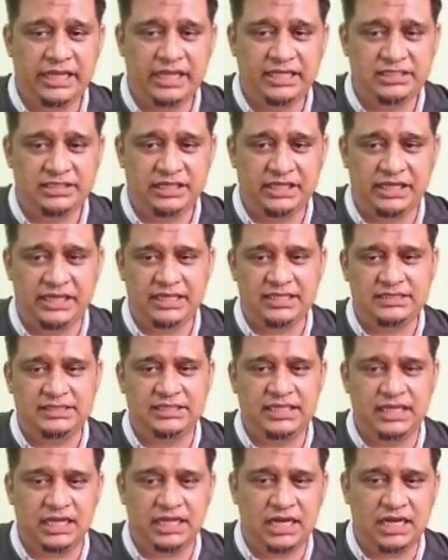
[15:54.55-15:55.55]
is
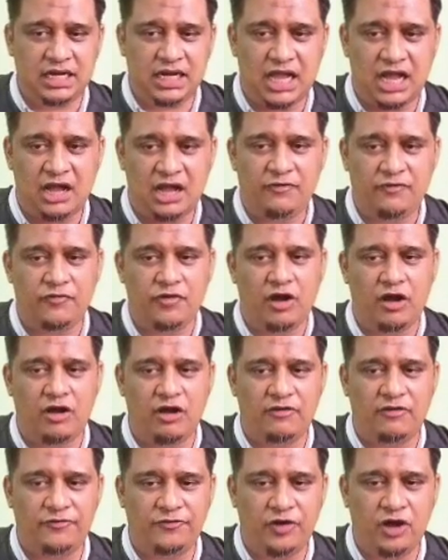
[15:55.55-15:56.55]
the graph
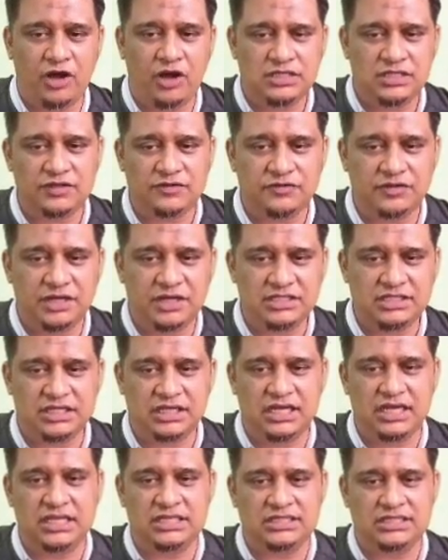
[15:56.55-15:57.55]
of force
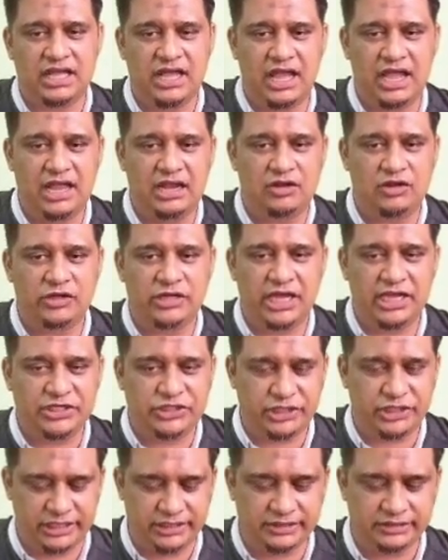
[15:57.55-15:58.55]
versus elongation.